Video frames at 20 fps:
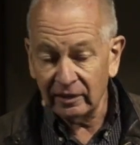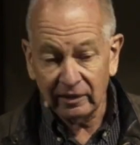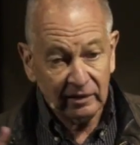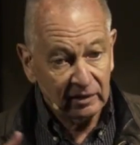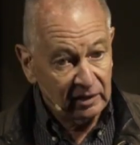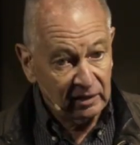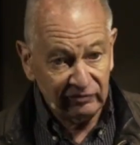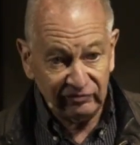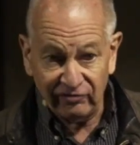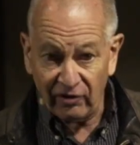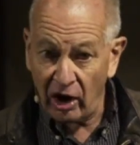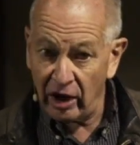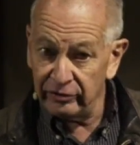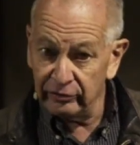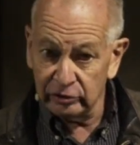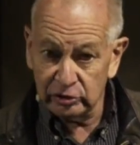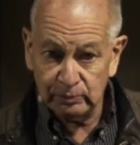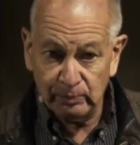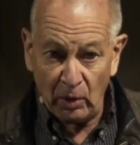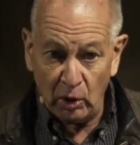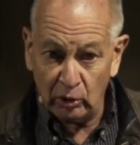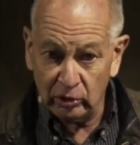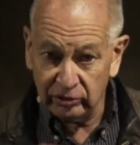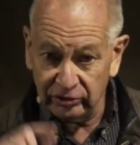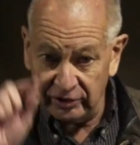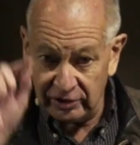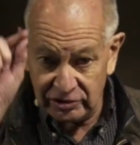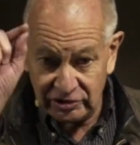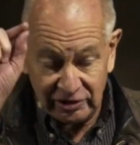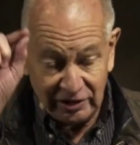If Father spoke
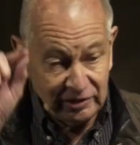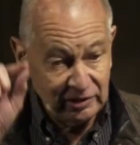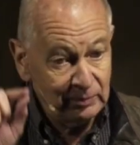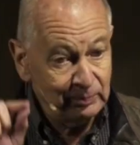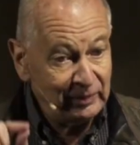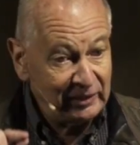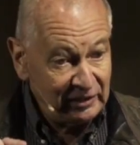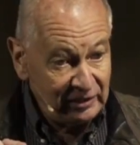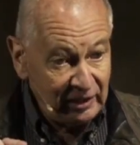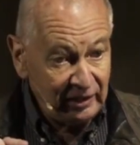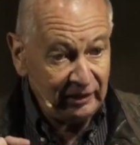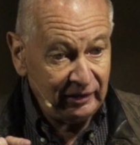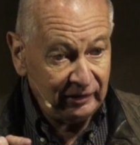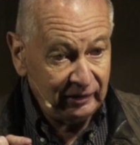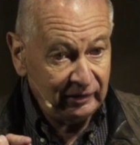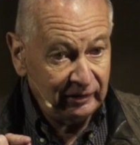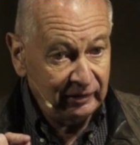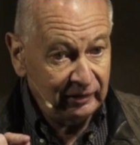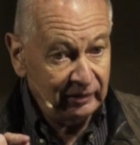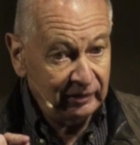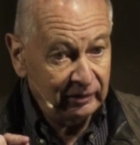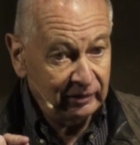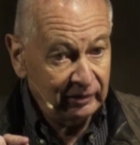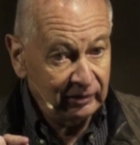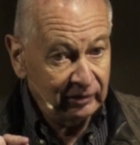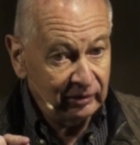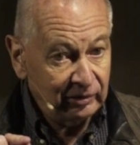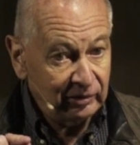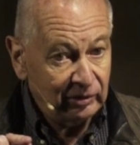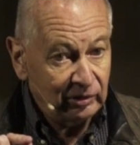this into being,
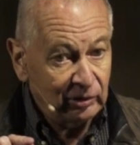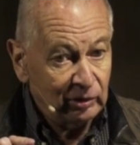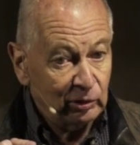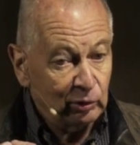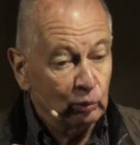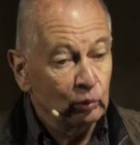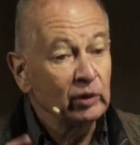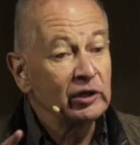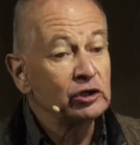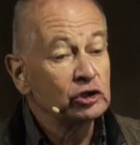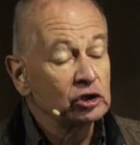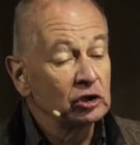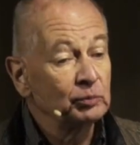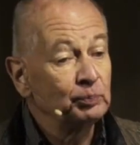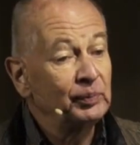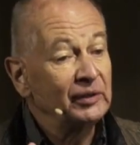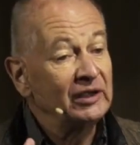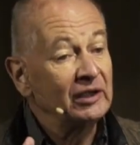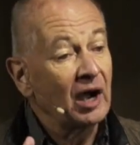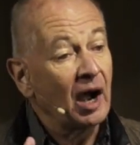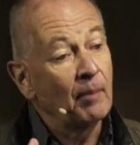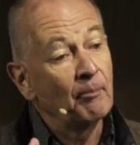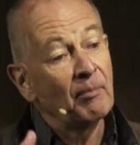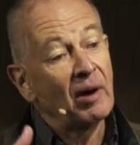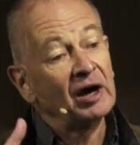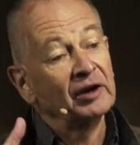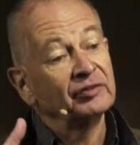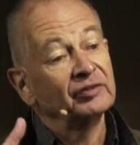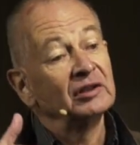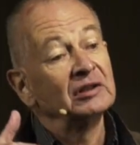we should be
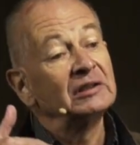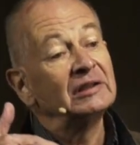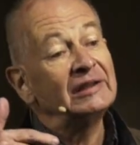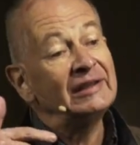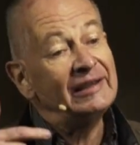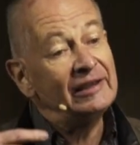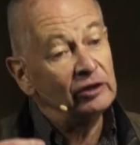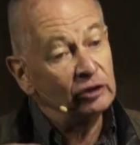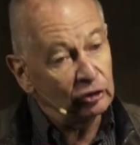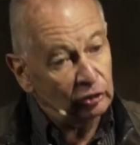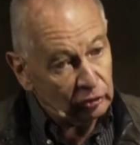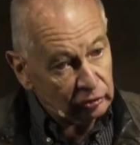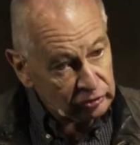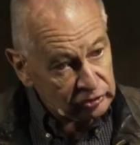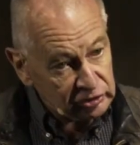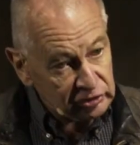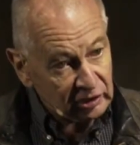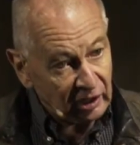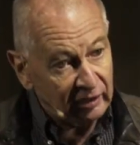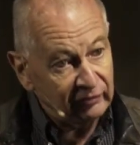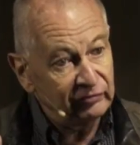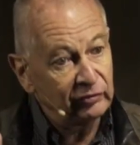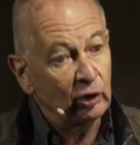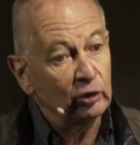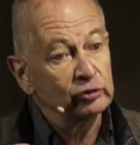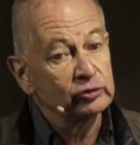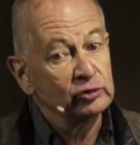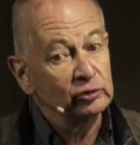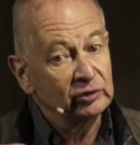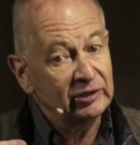among the leaders of
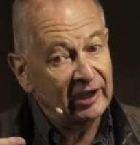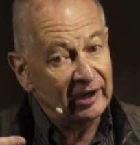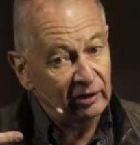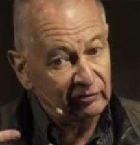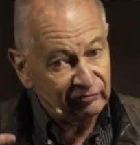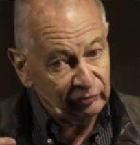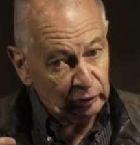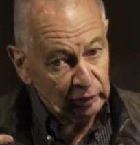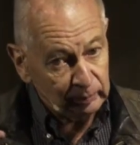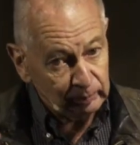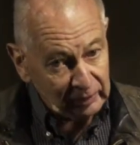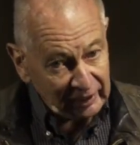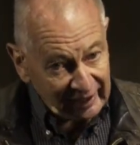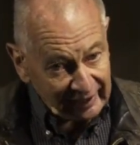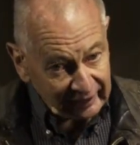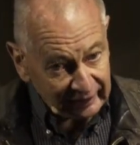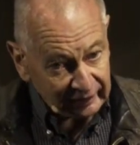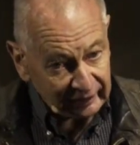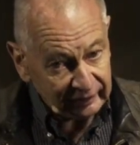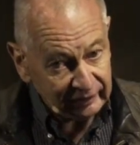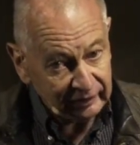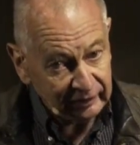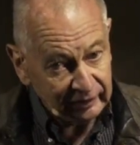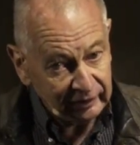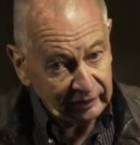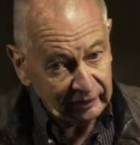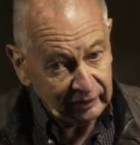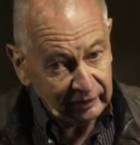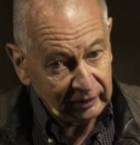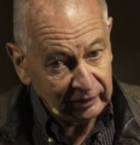those who care for the planet,
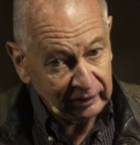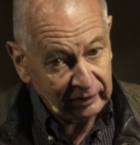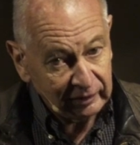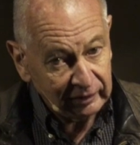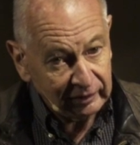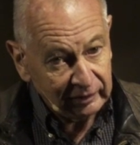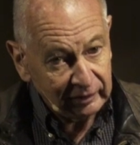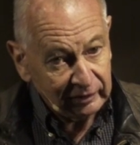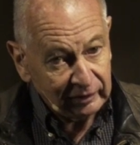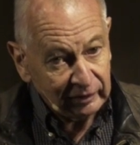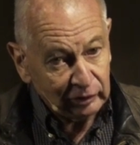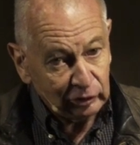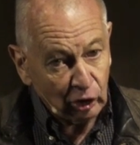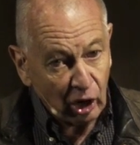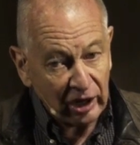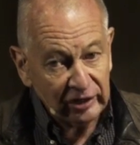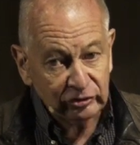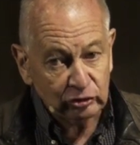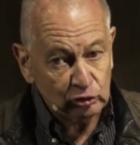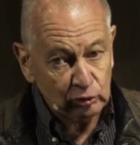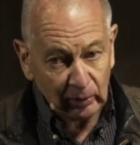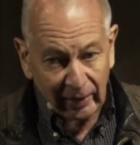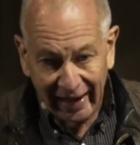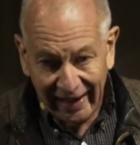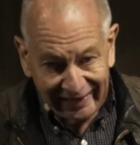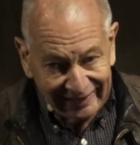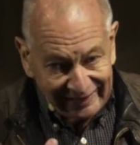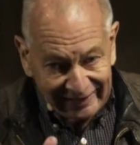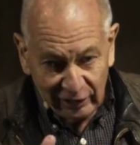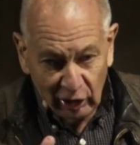not
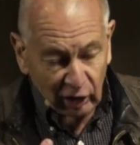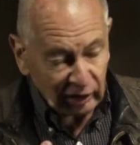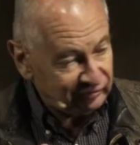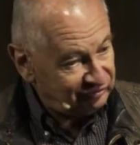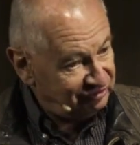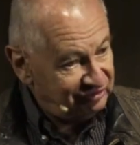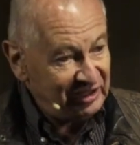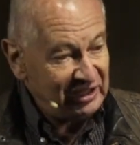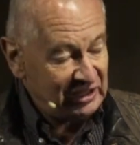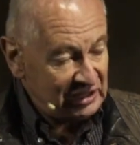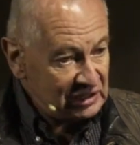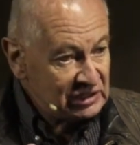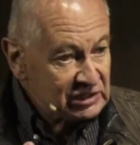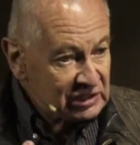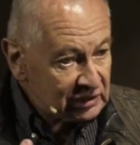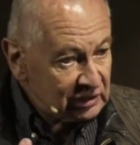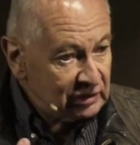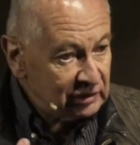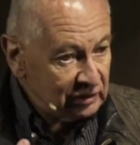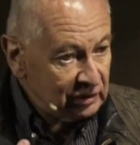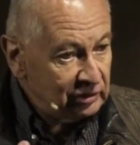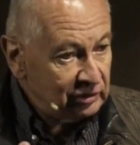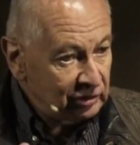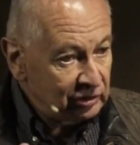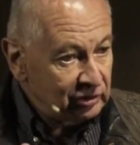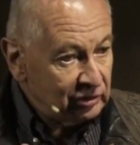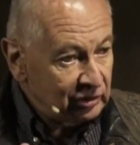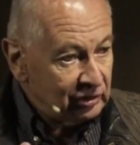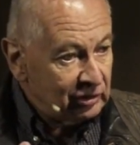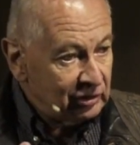dragging our feet
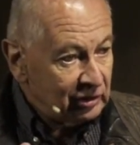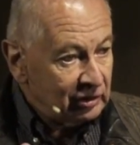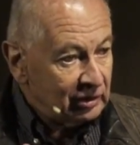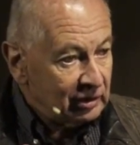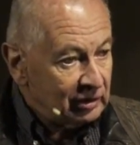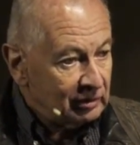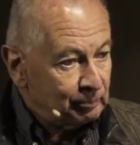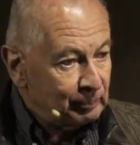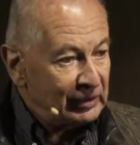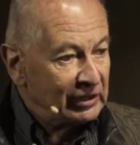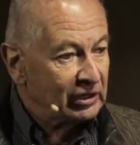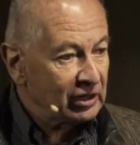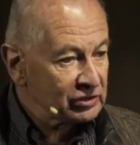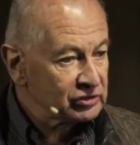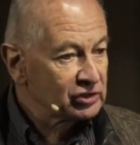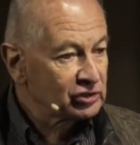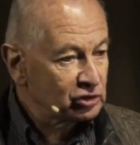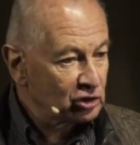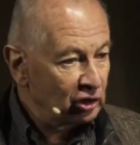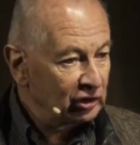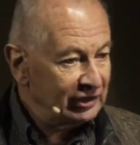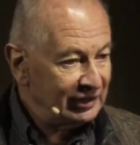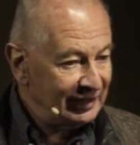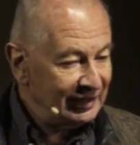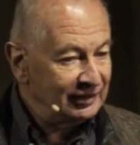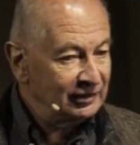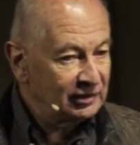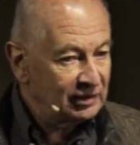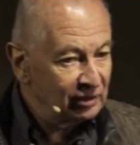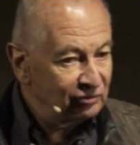because it's going to
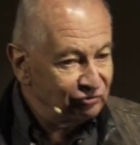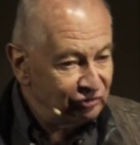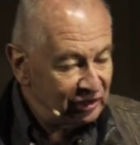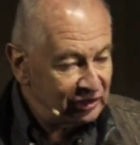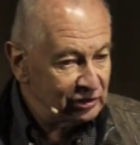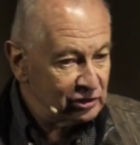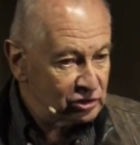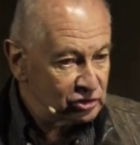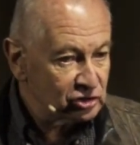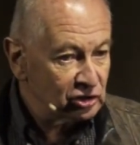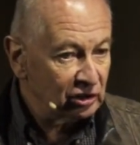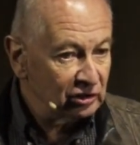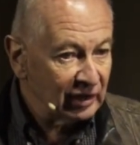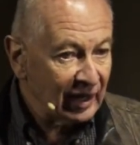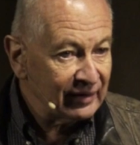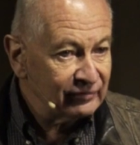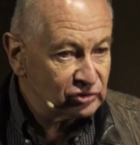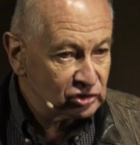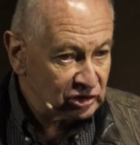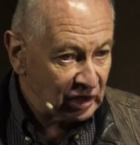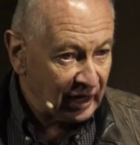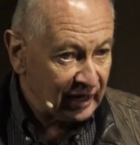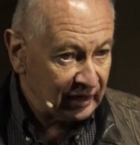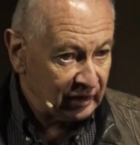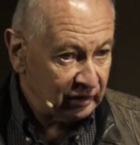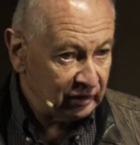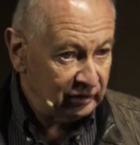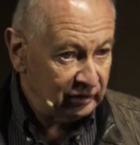inconvenience our lifestyle.